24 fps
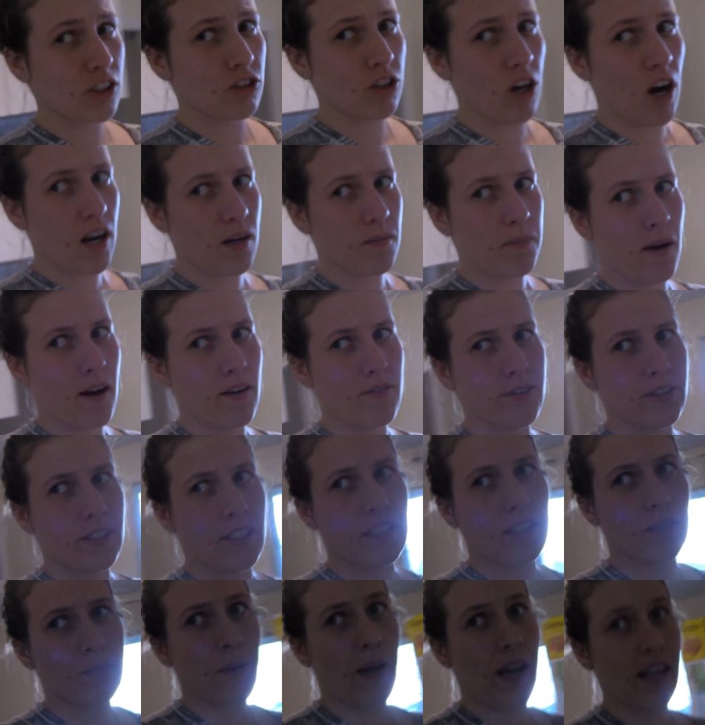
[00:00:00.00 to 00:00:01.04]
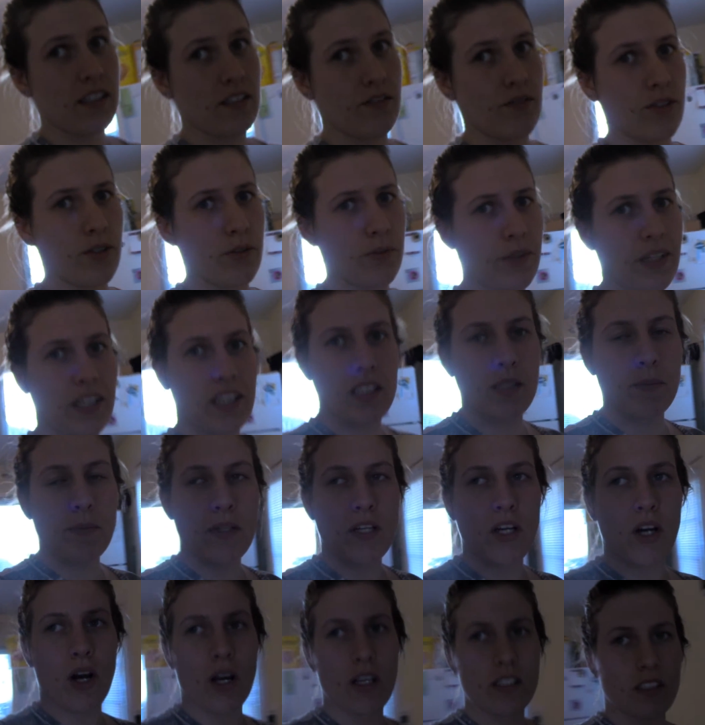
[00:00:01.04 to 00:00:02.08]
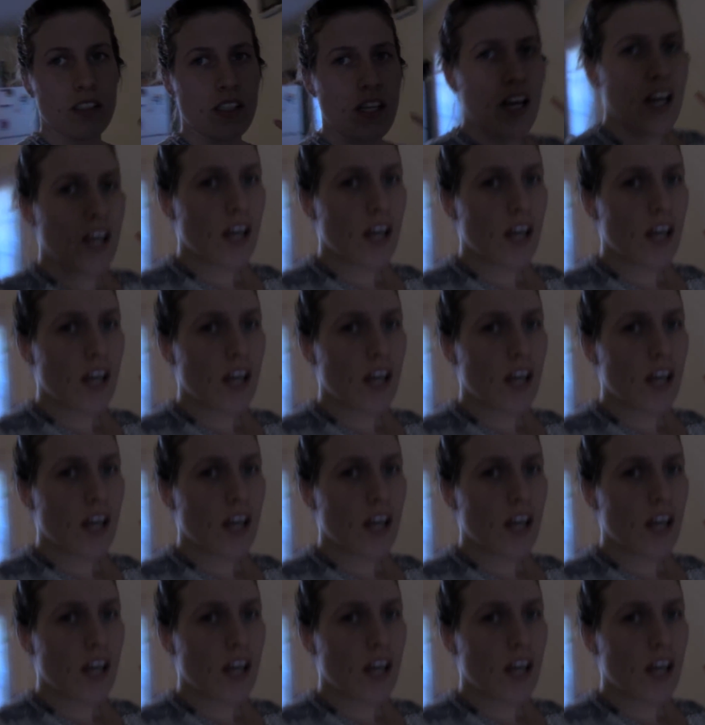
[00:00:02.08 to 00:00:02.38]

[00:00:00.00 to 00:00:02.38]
crock pot for like the past few weeks because